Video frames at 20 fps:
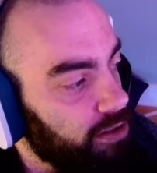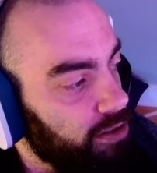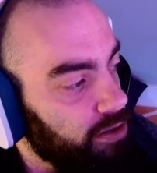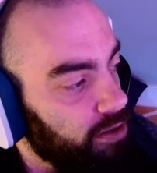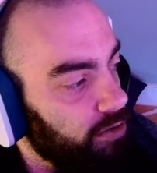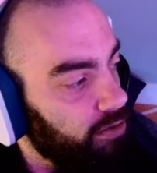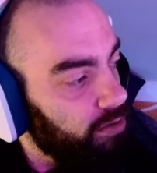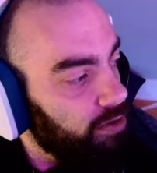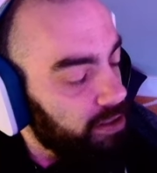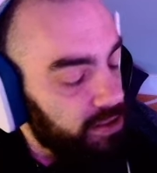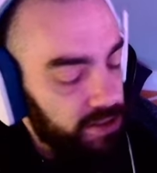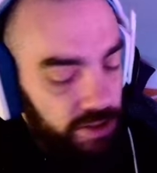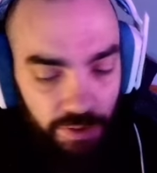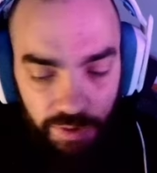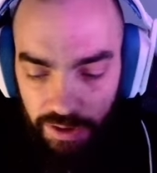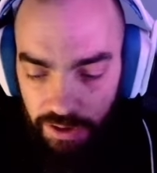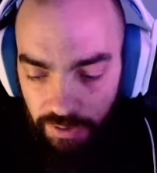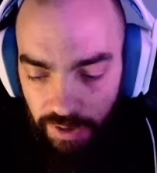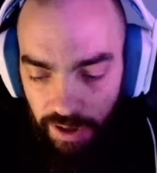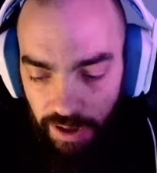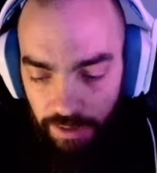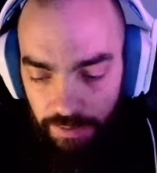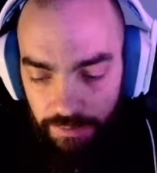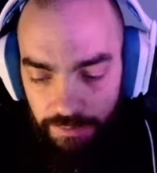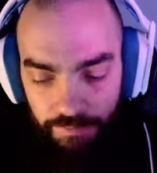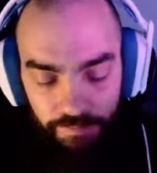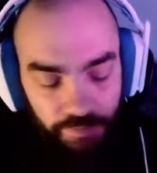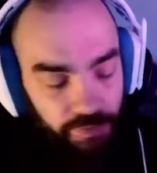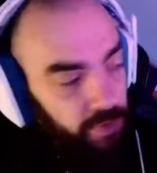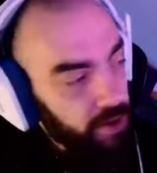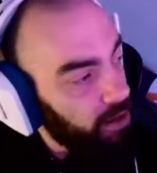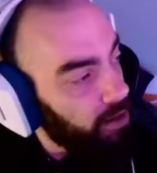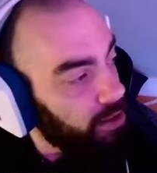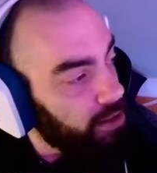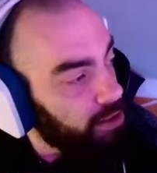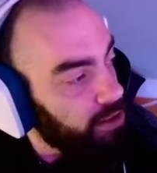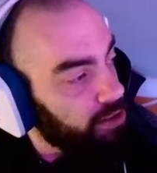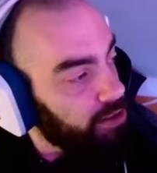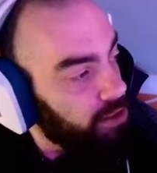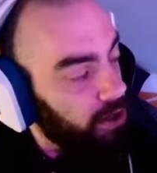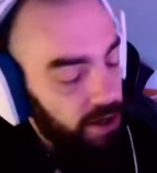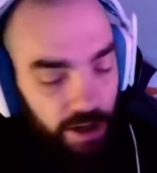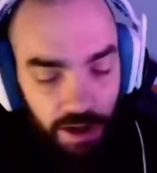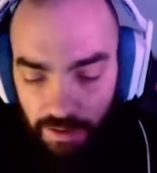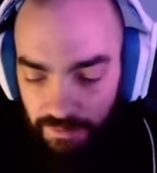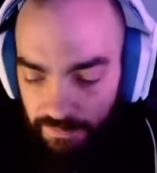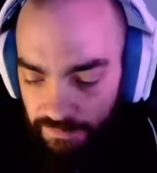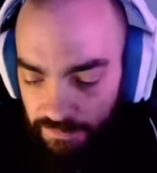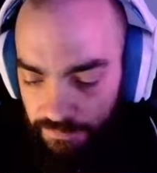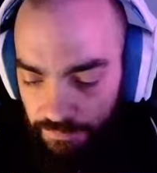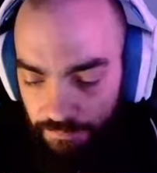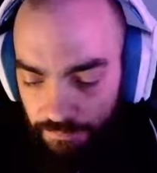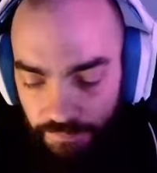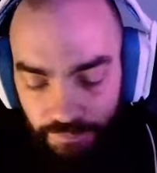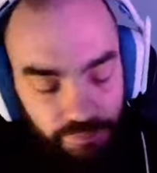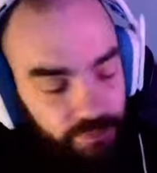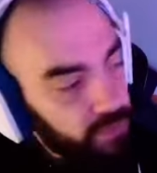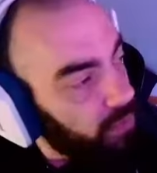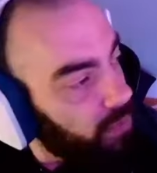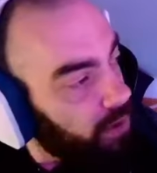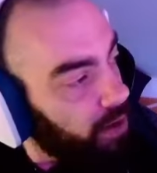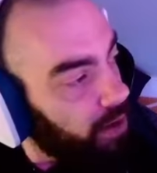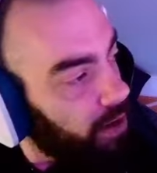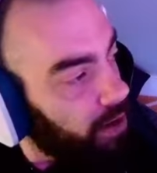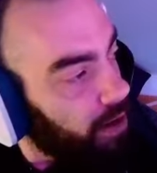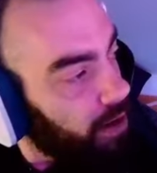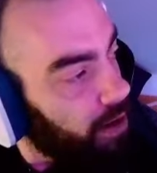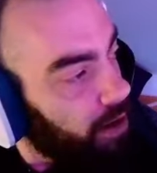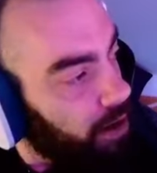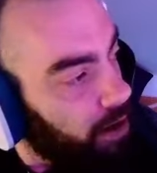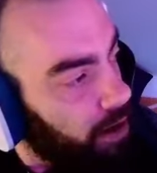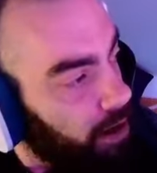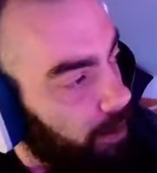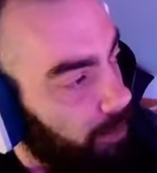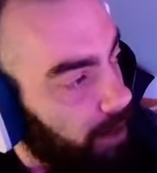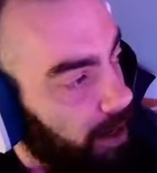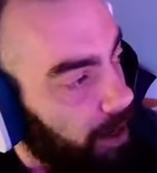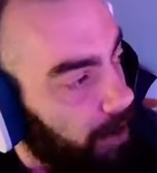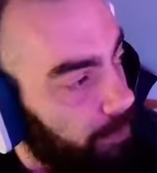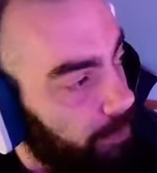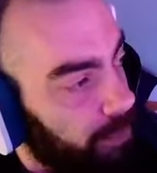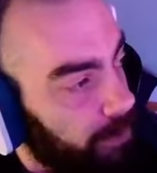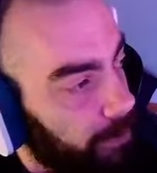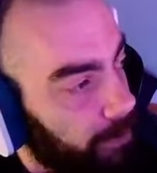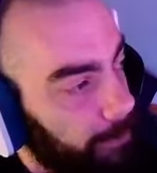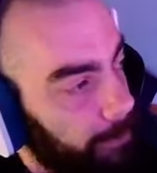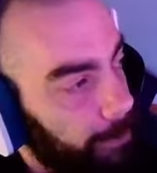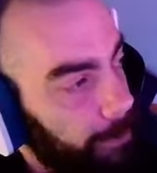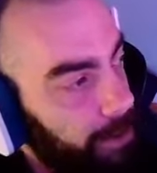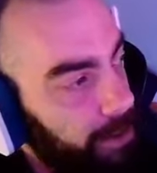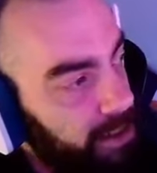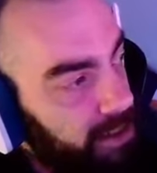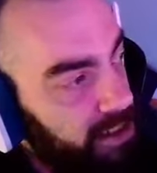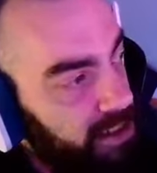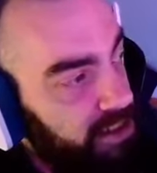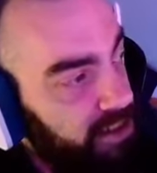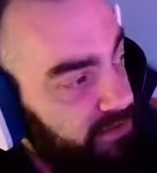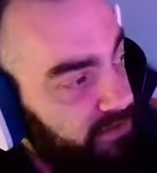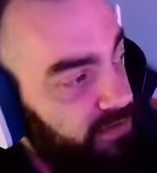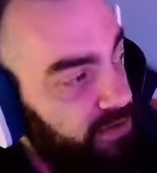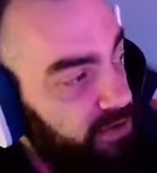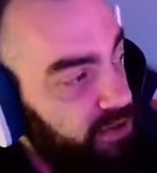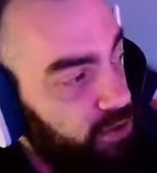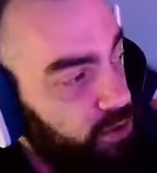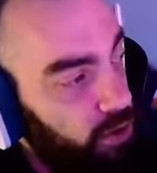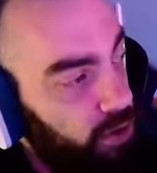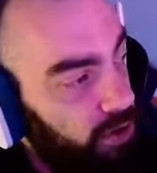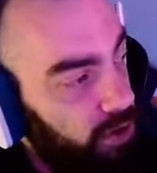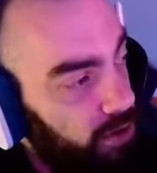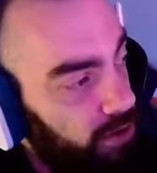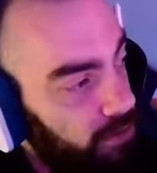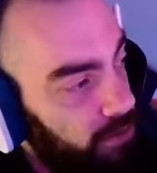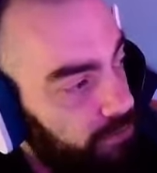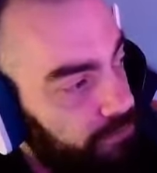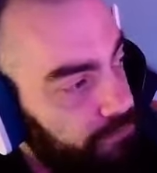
So let's go in through here. Start off. Coming up. This is first corner.